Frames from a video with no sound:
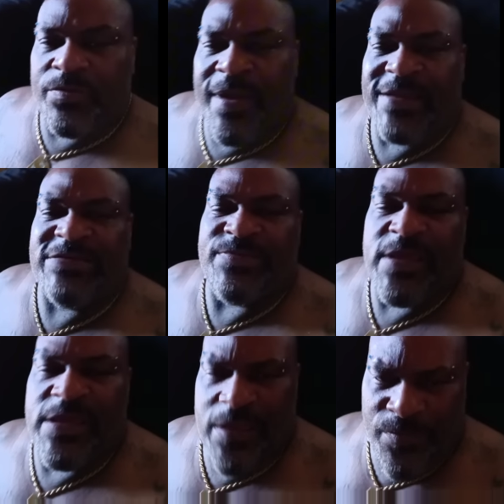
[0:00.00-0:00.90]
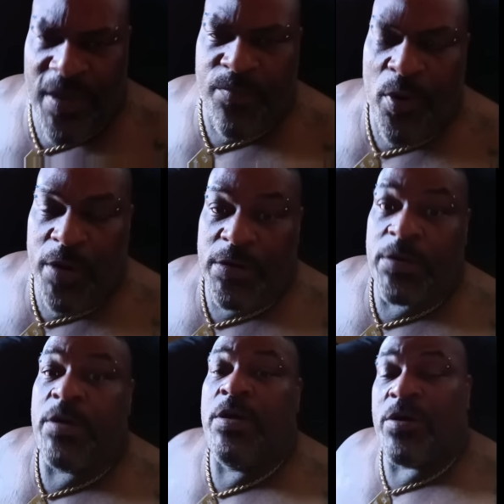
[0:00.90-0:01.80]
Man, it's me, your big partner,
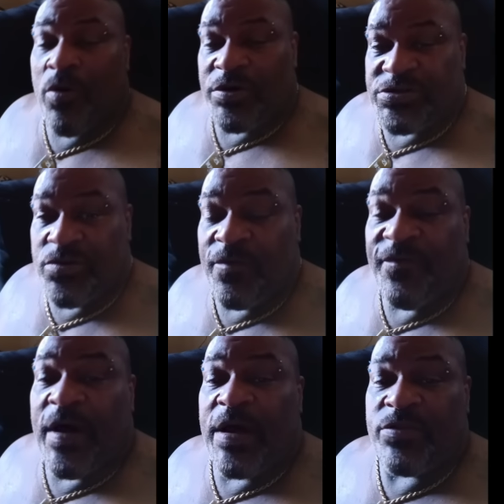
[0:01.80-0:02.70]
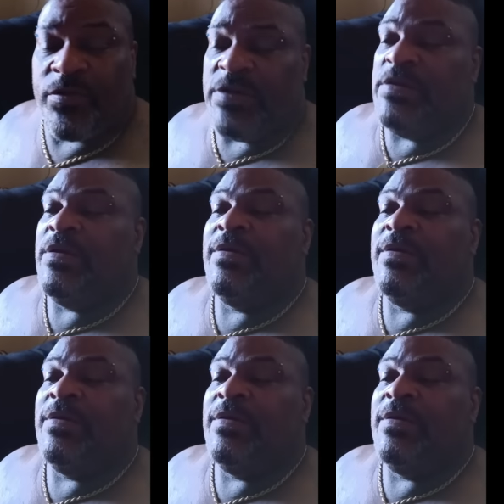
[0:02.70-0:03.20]
Cartoon53.